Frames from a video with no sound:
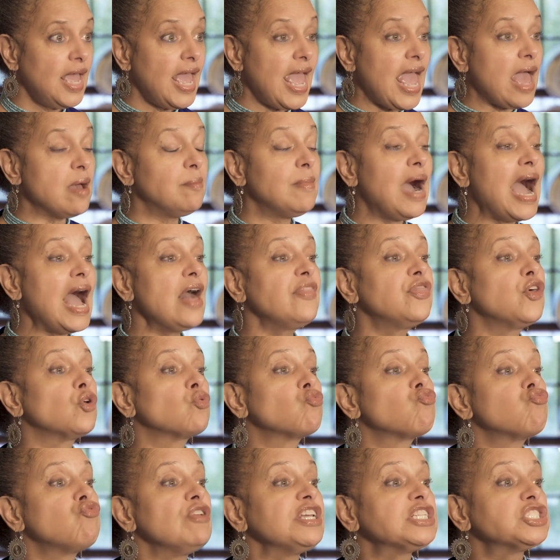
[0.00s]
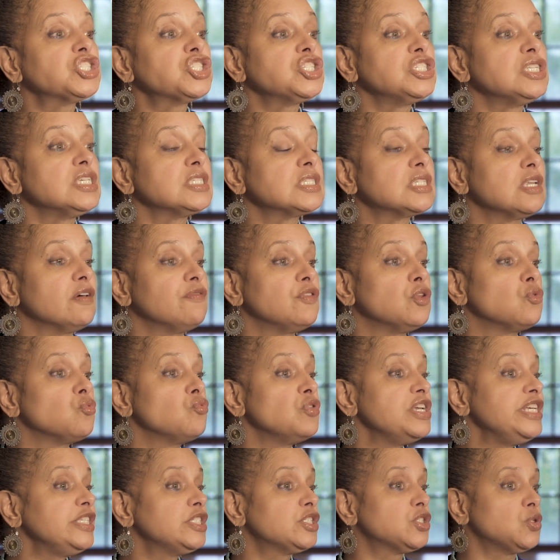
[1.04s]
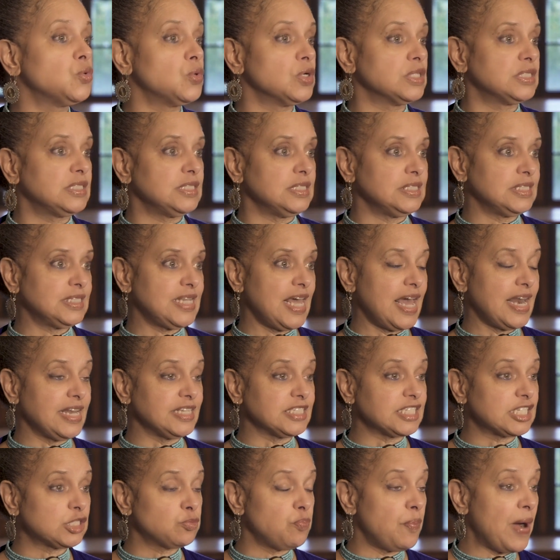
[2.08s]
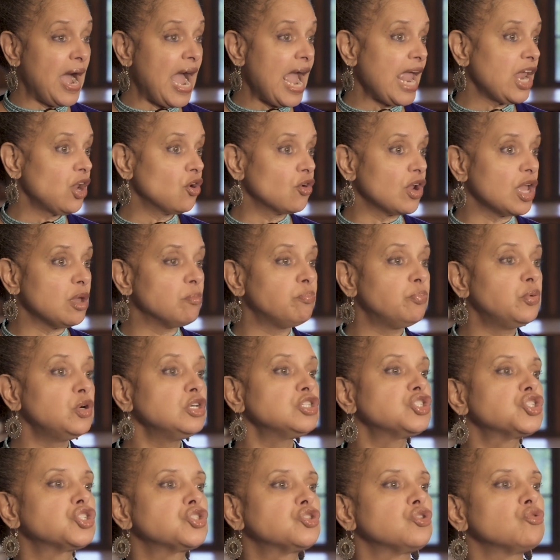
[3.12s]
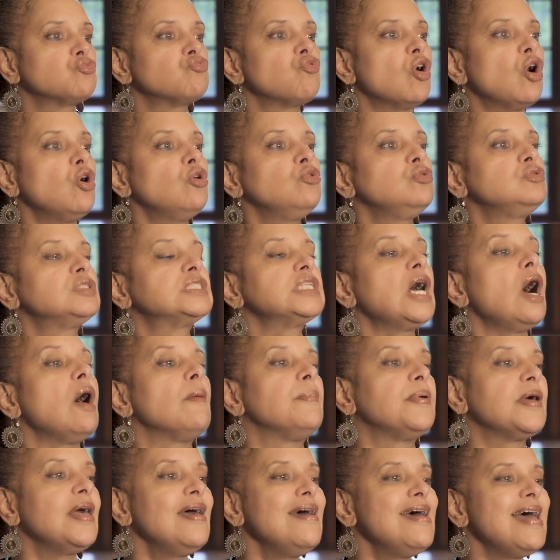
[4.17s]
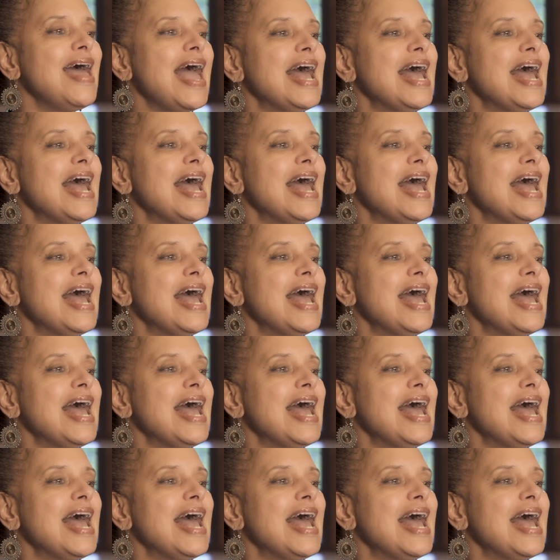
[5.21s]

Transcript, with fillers: Am I the richness of the resources that inspire and push the rose up